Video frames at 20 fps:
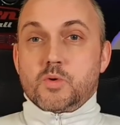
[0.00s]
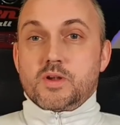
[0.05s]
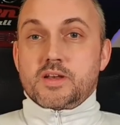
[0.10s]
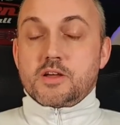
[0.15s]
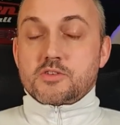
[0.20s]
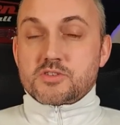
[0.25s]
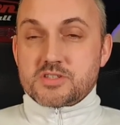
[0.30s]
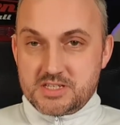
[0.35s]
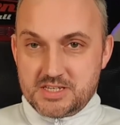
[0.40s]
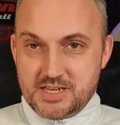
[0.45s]
when
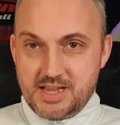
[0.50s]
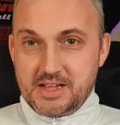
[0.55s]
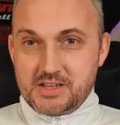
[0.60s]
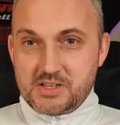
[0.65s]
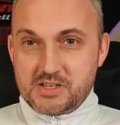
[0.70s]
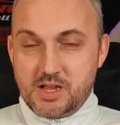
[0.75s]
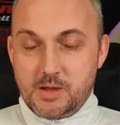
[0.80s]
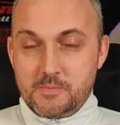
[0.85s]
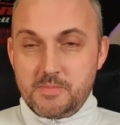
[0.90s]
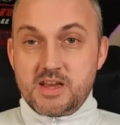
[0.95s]
those
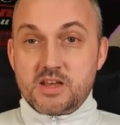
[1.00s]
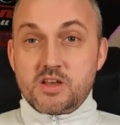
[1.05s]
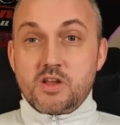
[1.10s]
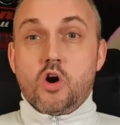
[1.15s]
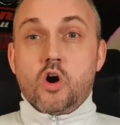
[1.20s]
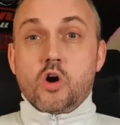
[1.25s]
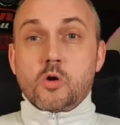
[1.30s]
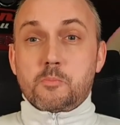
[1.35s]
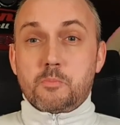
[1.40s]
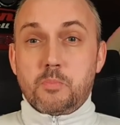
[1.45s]
attacks come in,
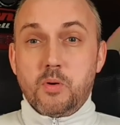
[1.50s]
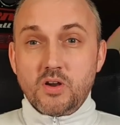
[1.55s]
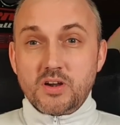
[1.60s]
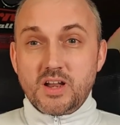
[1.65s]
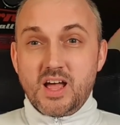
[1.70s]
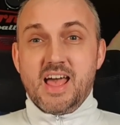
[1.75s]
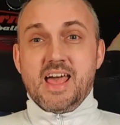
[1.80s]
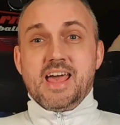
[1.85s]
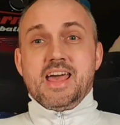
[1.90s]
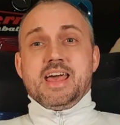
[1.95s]

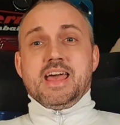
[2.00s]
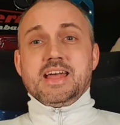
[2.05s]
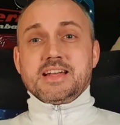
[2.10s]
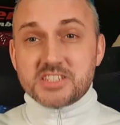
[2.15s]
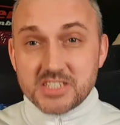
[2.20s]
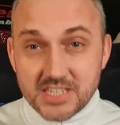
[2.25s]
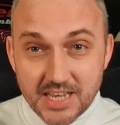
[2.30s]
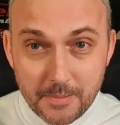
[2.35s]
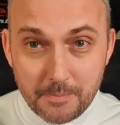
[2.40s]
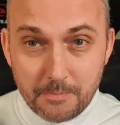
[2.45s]
Ogbonna
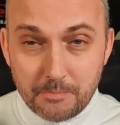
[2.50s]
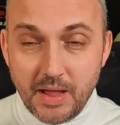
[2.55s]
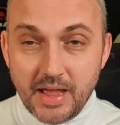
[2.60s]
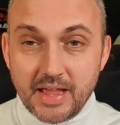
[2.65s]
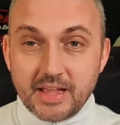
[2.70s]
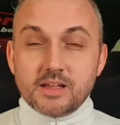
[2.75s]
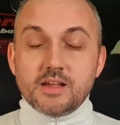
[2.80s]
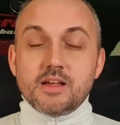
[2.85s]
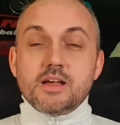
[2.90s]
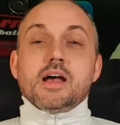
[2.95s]
heads it
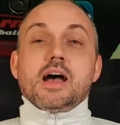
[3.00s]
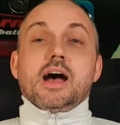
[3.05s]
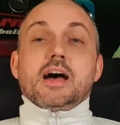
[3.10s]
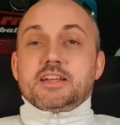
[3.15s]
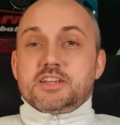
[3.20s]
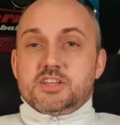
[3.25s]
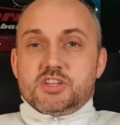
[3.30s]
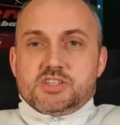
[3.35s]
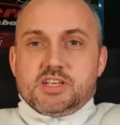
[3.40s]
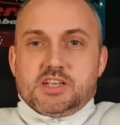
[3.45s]
bang, and
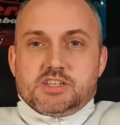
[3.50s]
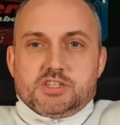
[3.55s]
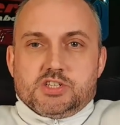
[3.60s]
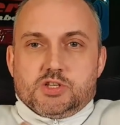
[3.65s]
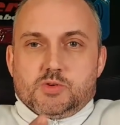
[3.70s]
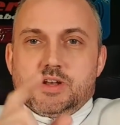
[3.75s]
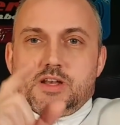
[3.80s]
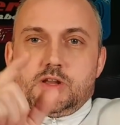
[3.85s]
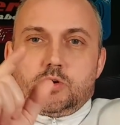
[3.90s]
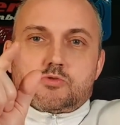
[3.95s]
he just doesn't
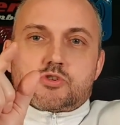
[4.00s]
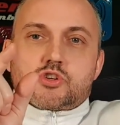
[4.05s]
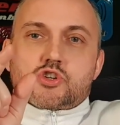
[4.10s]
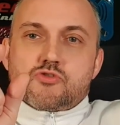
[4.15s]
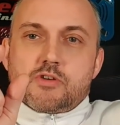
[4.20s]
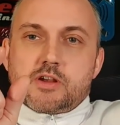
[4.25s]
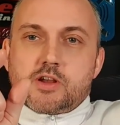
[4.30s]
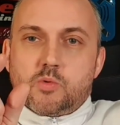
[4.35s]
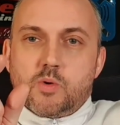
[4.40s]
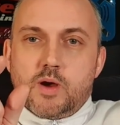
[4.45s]
do a little
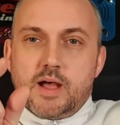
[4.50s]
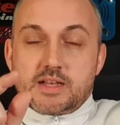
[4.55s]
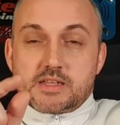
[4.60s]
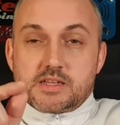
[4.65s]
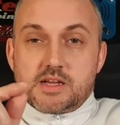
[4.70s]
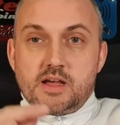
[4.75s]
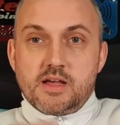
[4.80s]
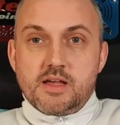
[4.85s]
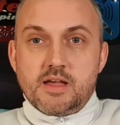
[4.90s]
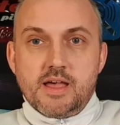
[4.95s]
trickle
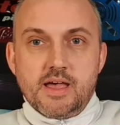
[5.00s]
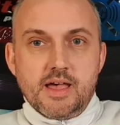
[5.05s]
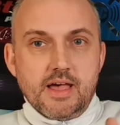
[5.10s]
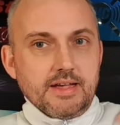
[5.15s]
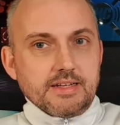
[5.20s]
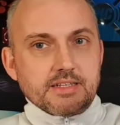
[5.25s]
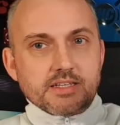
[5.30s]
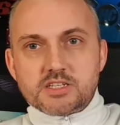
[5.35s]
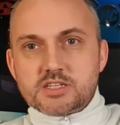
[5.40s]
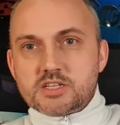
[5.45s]
header.
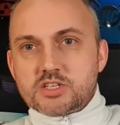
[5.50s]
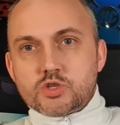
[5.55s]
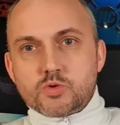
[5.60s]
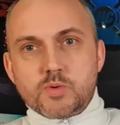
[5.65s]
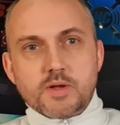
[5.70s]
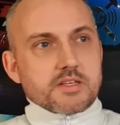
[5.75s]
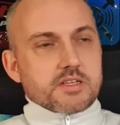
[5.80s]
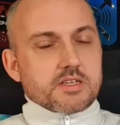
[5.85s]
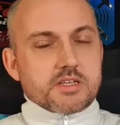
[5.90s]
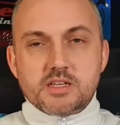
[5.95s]
He does a
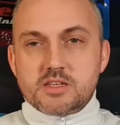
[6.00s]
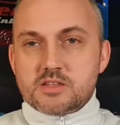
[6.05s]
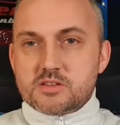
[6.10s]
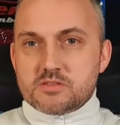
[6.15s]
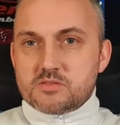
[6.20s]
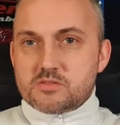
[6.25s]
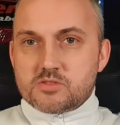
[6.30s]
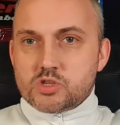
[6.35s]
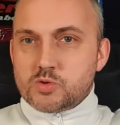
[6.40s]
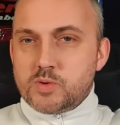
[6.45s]
twenty,
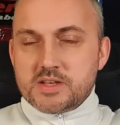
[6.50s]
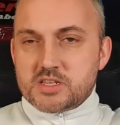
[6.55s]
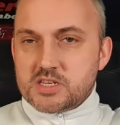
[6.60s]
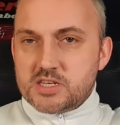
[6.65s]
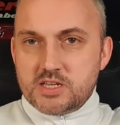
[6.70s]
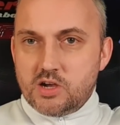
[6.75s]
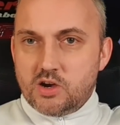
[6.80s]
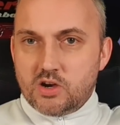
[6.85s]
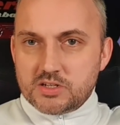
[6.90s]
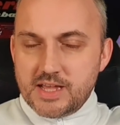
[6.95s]
twenty
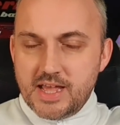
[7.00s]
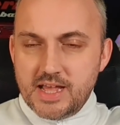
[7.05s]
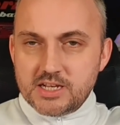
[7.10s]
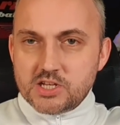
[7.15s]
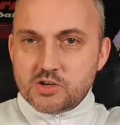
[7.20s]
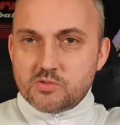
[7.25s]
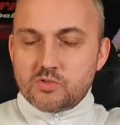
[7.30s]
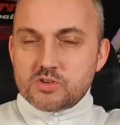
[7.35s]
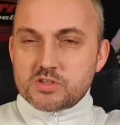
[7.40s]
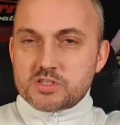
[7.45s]
yard
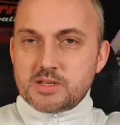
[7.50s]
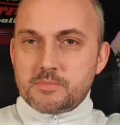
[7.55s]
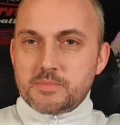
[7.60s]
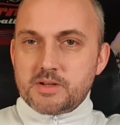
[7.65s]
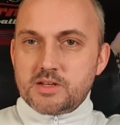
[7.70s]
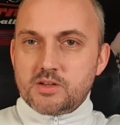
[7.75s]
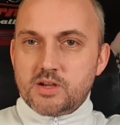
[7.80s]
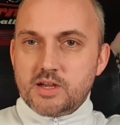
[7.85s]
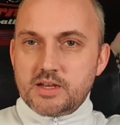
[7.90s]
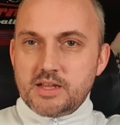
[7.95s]
header or
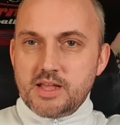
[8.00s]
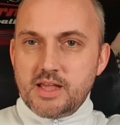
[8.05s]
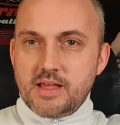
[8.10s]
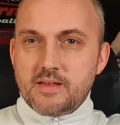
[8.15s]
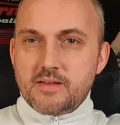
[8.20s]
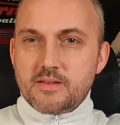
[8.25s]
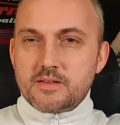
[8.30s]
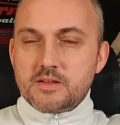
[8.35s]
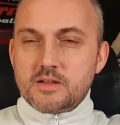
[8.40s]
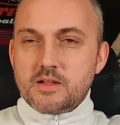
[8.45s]
something like that,
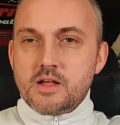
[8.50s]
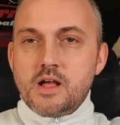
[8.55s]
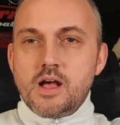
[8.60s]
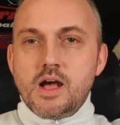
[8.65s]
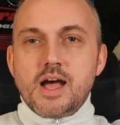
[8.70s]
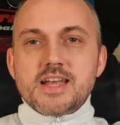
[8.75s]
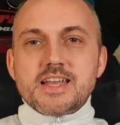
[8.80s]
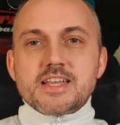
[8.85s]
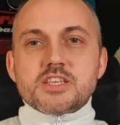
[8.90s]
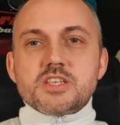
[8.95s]

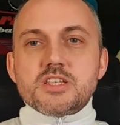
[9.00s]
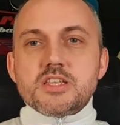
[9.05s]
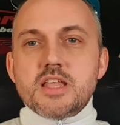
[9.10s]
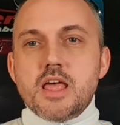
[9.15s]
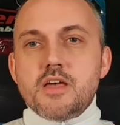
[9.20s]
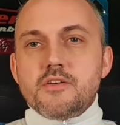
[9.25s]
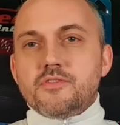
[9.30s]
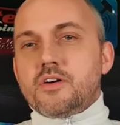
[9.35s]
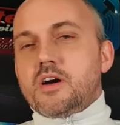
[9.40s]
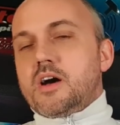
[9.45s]
and there's
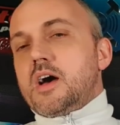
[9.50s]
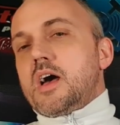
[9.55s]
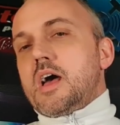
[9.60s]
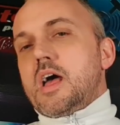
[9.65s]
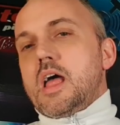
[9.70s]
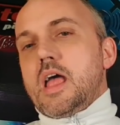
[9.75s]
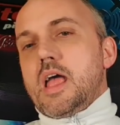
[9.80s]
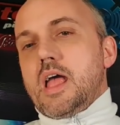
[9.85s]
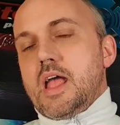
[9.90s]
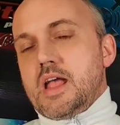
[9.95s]
never
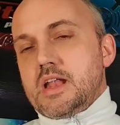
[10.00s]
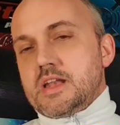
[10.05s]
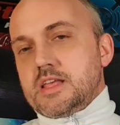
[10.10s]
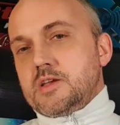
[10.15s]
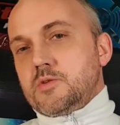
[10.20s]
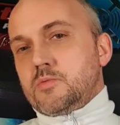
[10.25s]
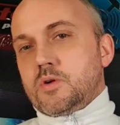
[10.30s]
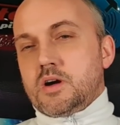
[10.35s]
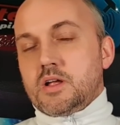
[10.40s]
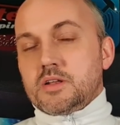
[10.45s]

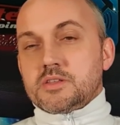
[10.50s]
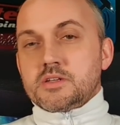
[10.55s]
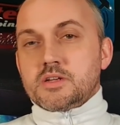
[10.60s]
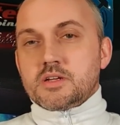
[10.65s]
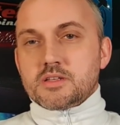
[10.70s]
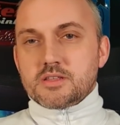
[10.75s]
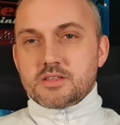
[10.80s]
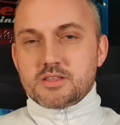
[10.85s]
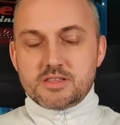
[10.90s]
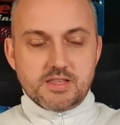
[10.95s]
anyone
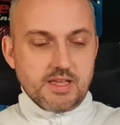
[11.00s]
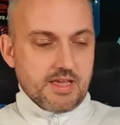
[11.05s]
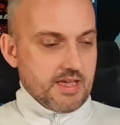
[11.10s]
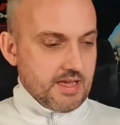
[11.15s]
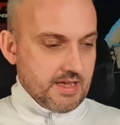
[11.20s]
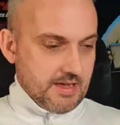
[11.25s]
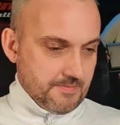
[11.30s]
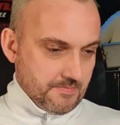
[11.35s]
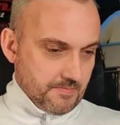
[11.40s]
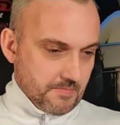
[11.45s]

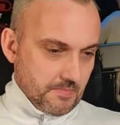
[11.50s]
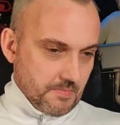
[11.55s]
there.